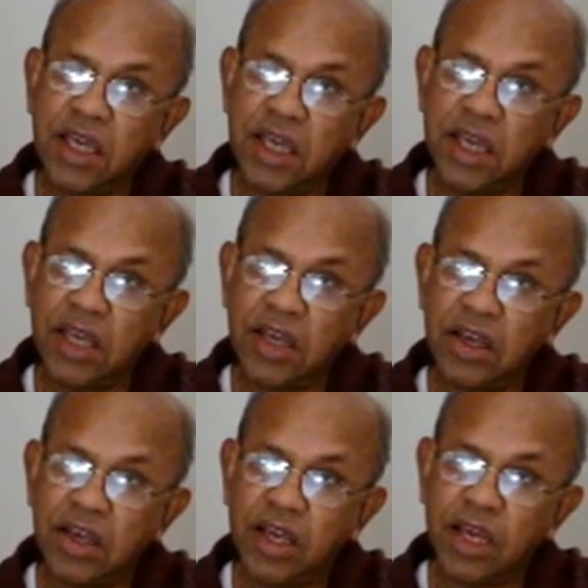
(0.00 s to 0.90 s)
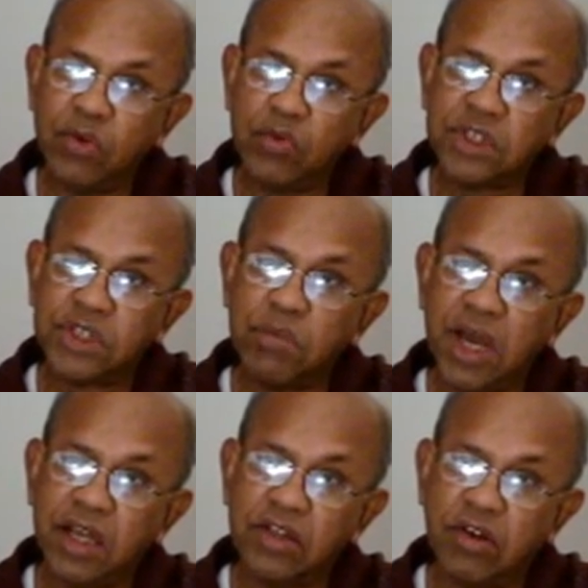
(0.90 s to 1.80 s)
he
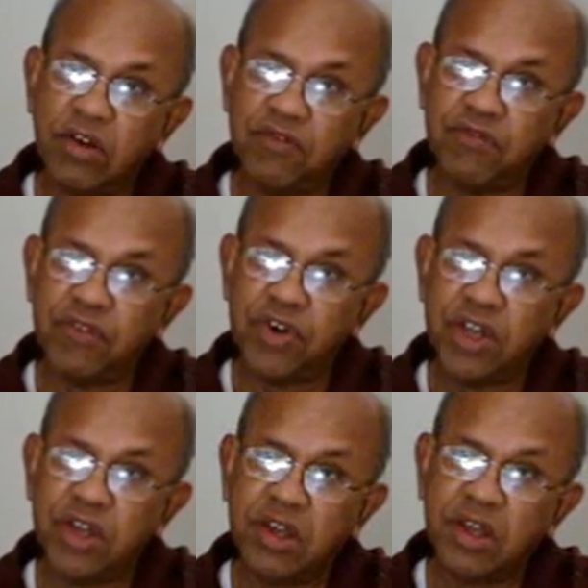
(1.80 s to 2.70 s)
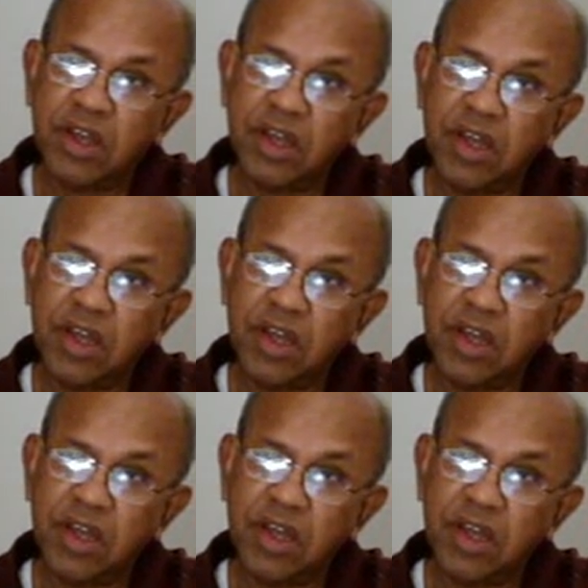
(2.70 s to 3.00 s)
was a man of very